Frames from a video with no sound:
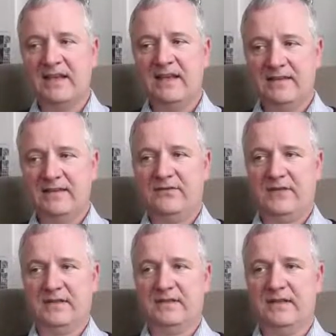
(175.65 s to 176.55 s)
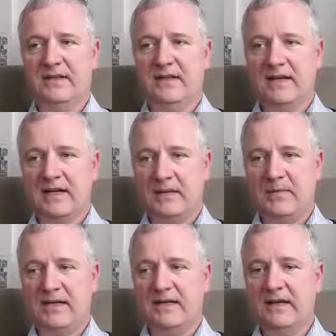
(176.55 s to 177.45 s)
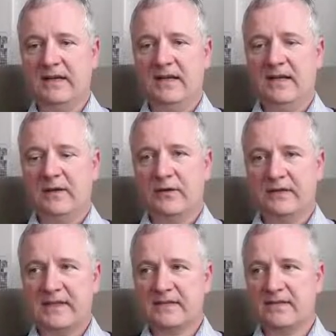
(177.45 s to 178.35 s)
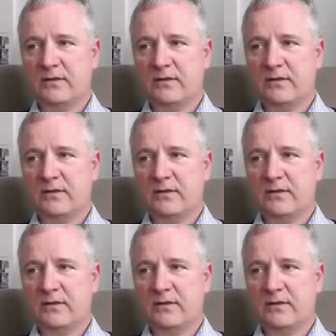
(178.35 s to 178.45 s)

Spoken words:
in different grammar contexts.